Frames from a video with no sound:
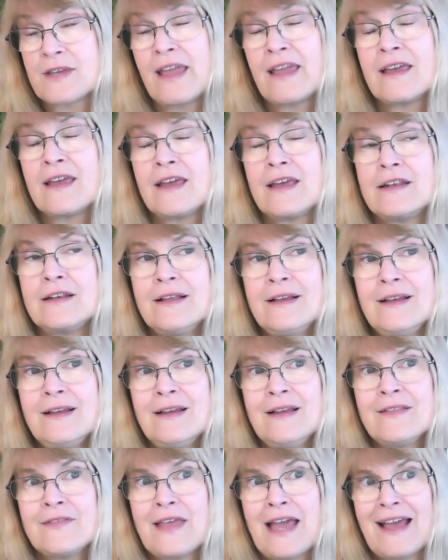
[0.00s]
and
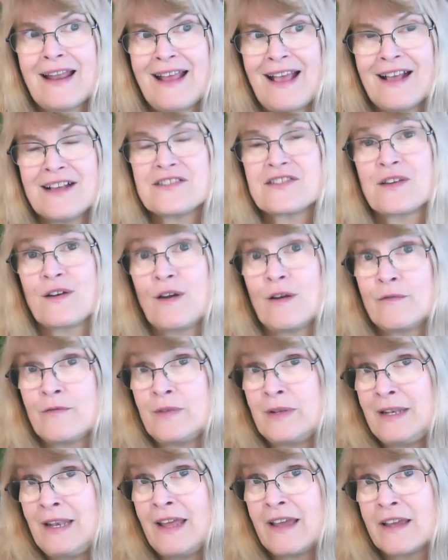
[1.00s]
that has a
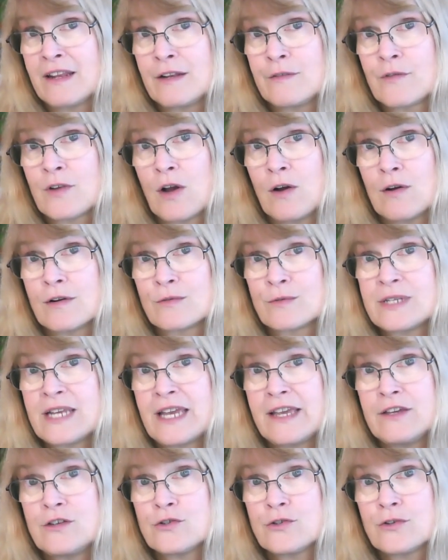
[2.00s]
negative
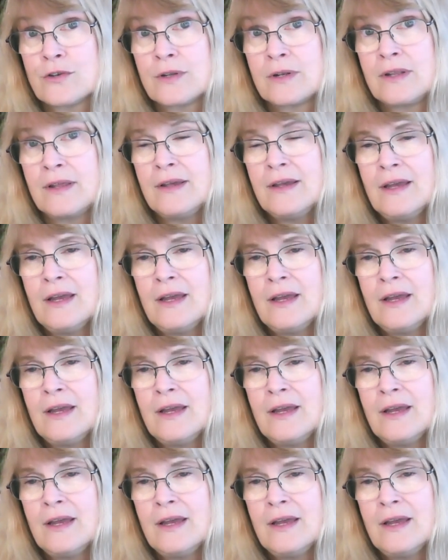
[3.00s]
connotation.